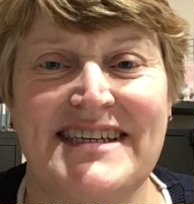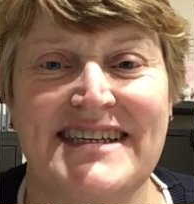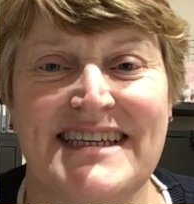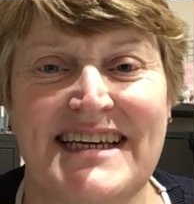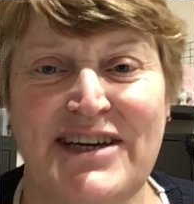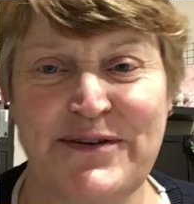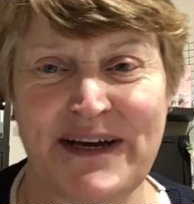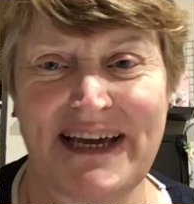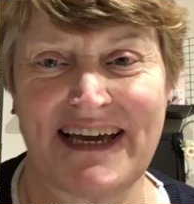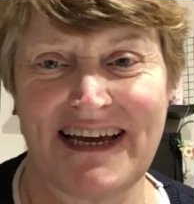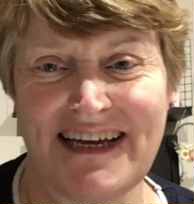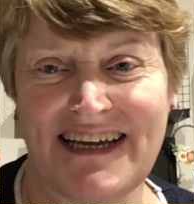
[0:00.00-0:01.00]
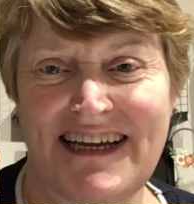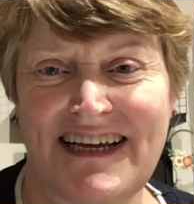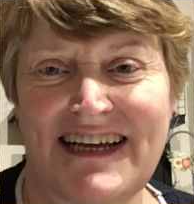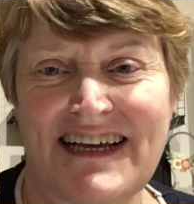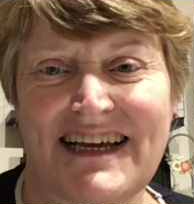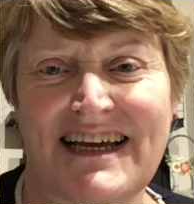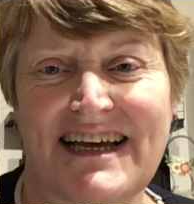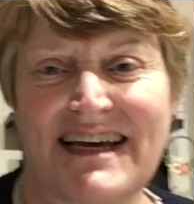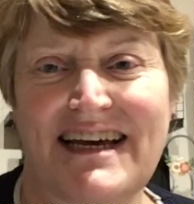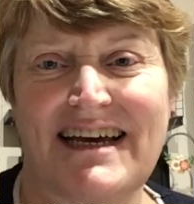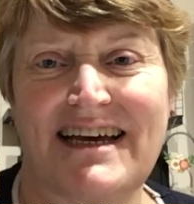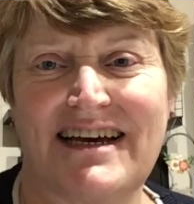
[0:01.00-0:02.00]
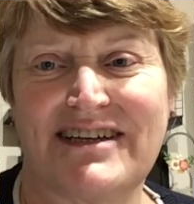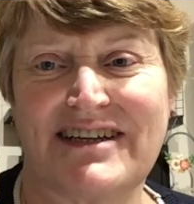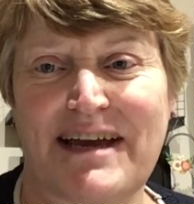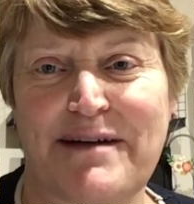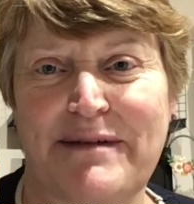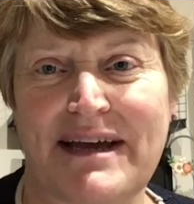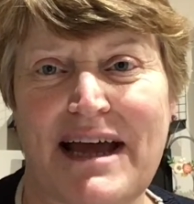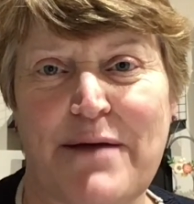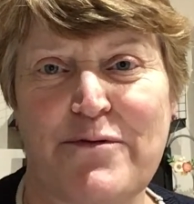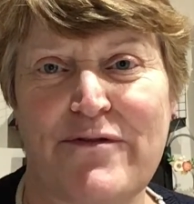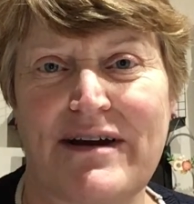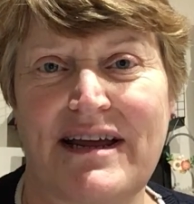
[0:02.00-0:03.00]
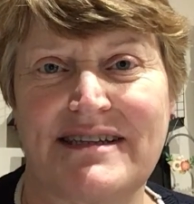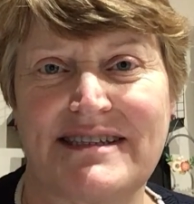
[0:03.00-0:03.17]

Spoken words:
to see you here. Getting my camera ready.